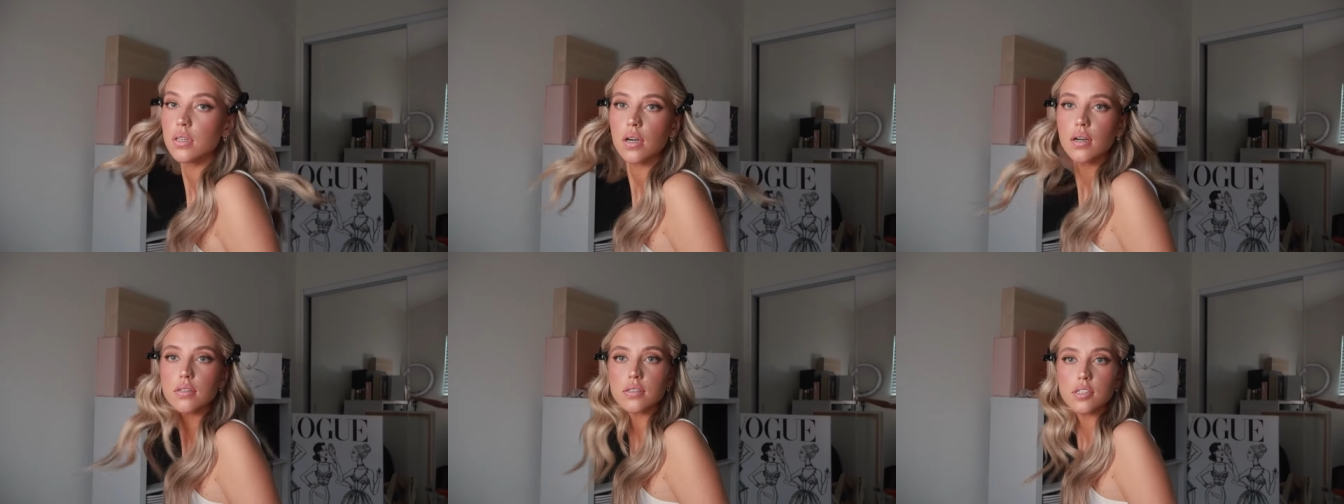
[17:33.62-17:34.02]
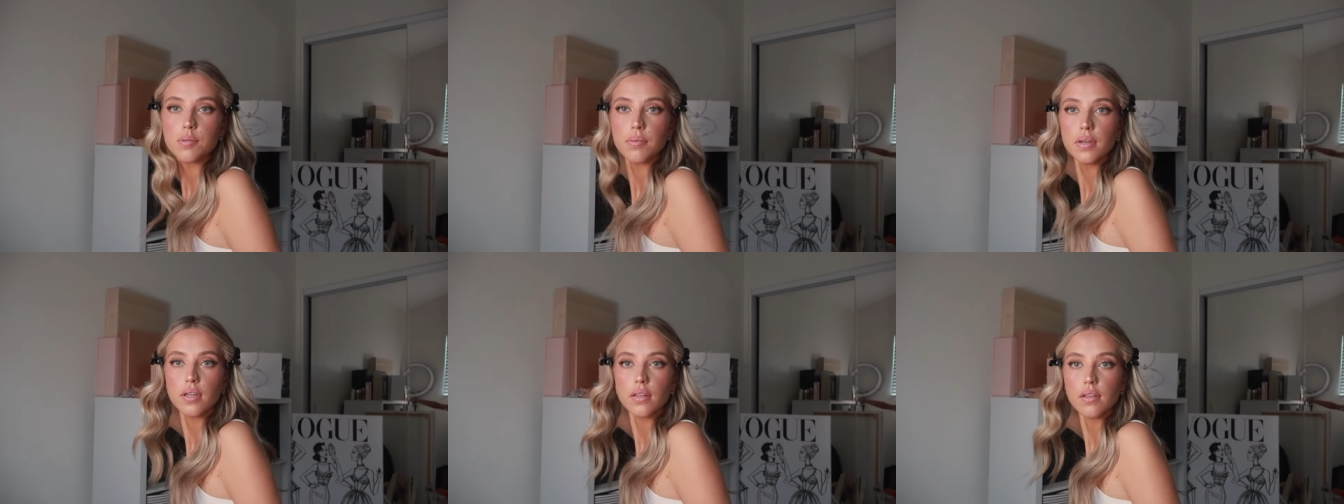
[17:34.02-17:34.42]
Has this
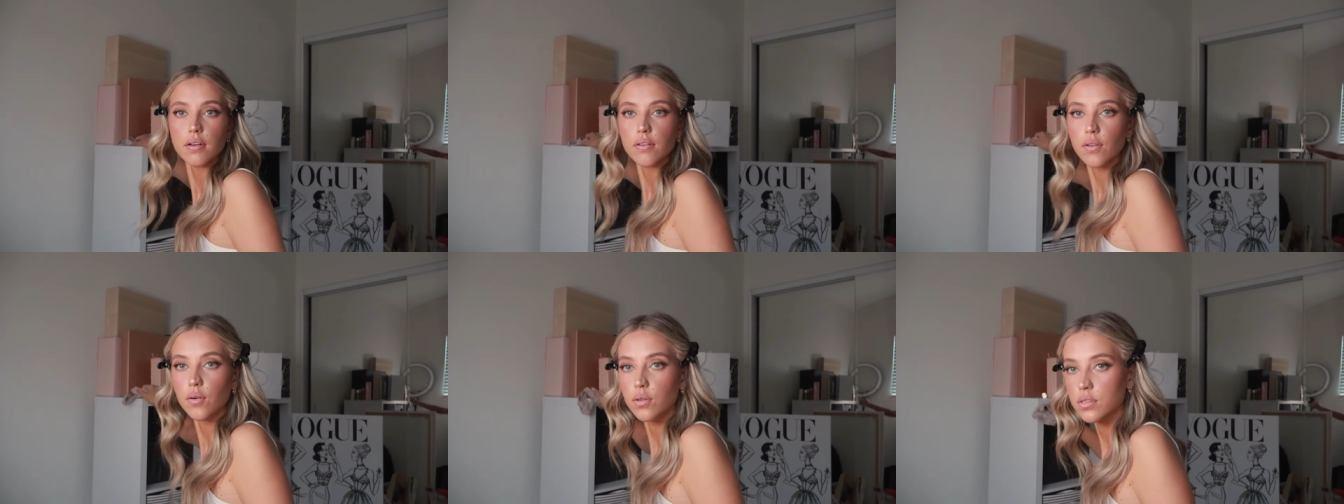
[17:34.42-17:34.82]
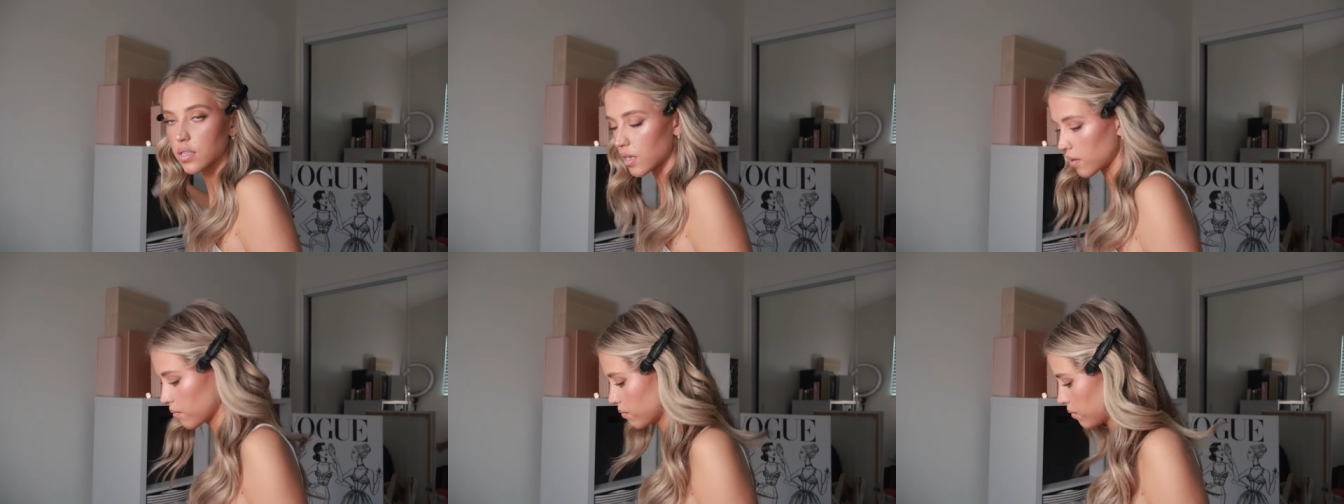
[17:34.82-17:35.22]
been in there the whole
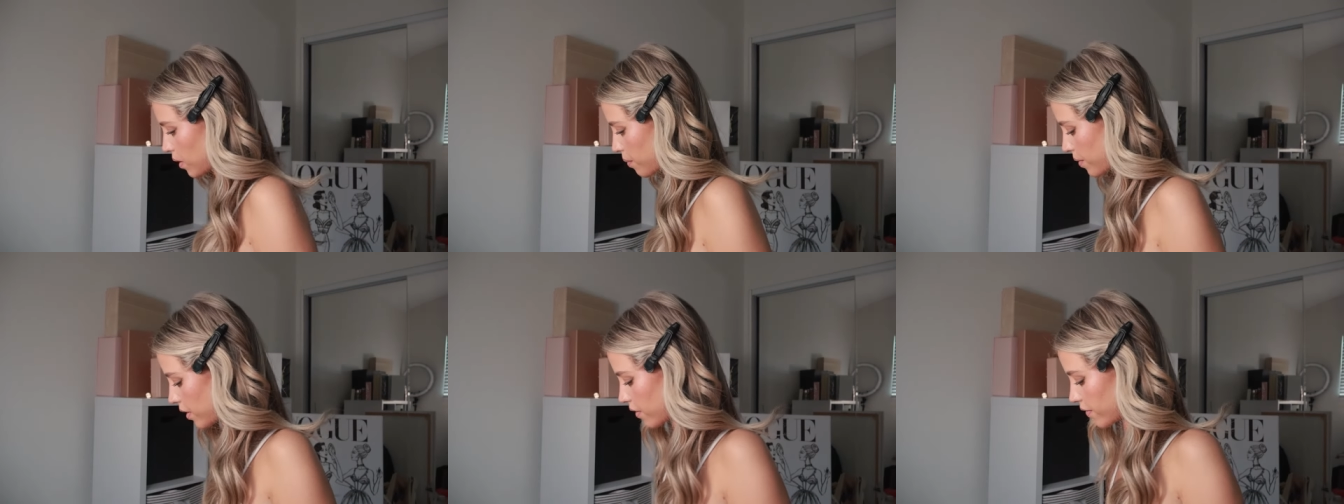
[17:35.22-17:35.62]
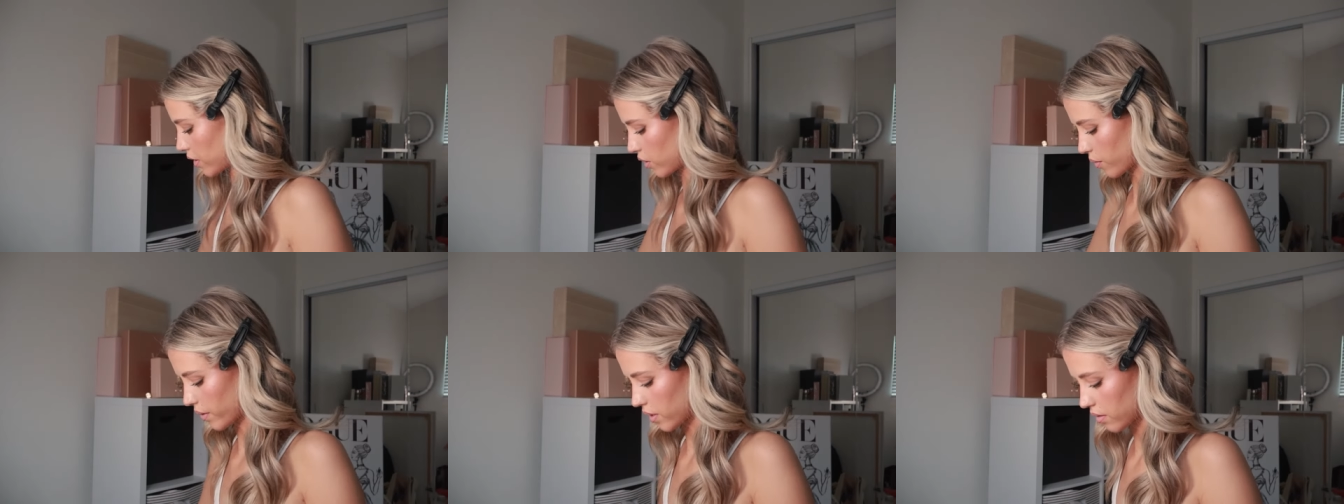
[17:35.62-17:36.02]
time? My pair of
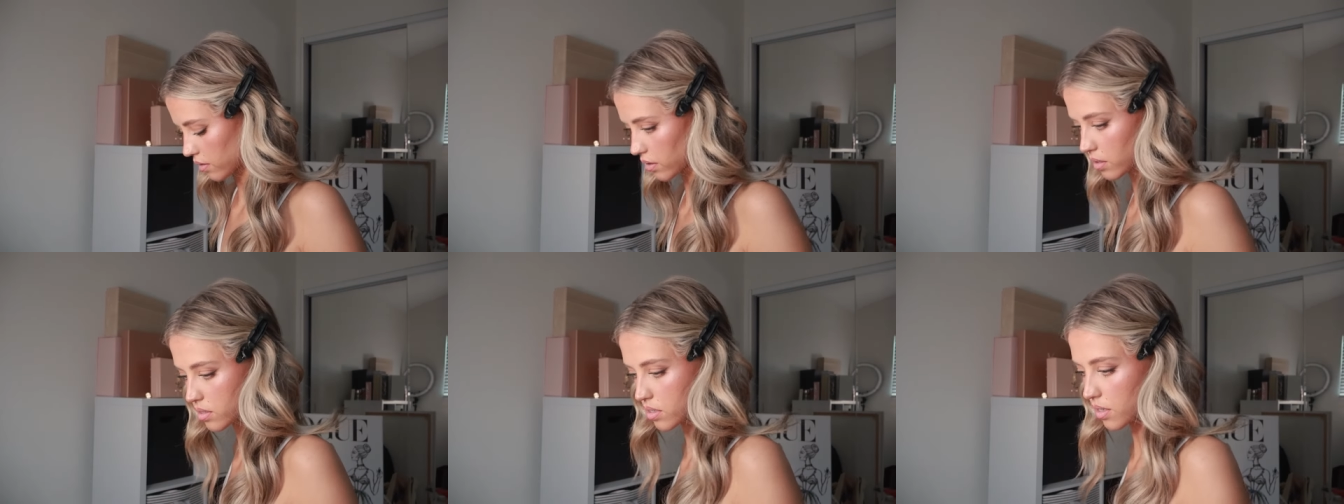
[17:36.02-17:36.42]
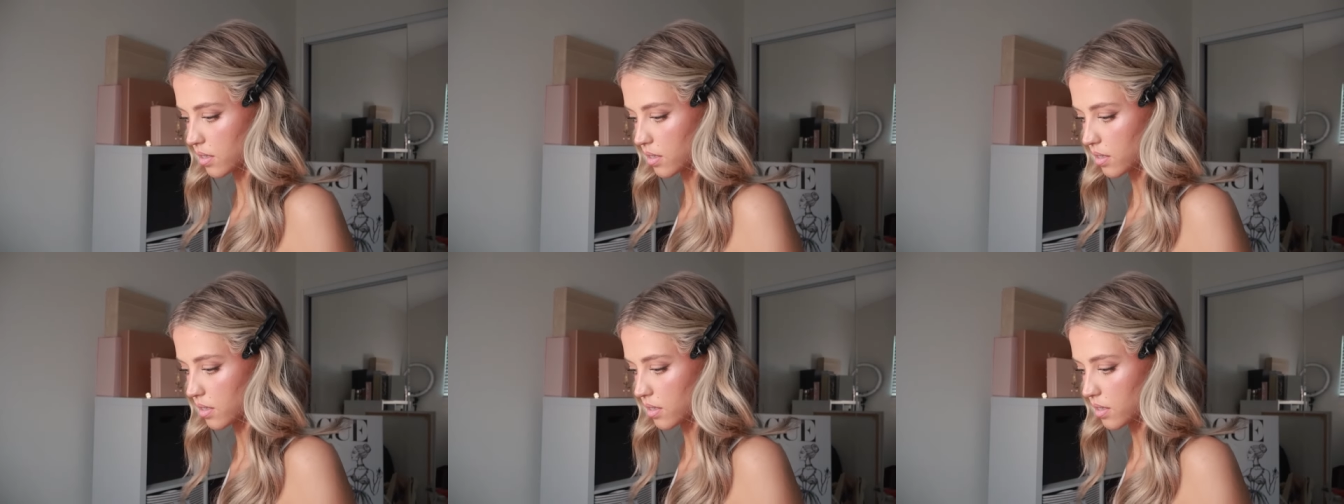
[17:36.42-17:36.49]
underwear? That's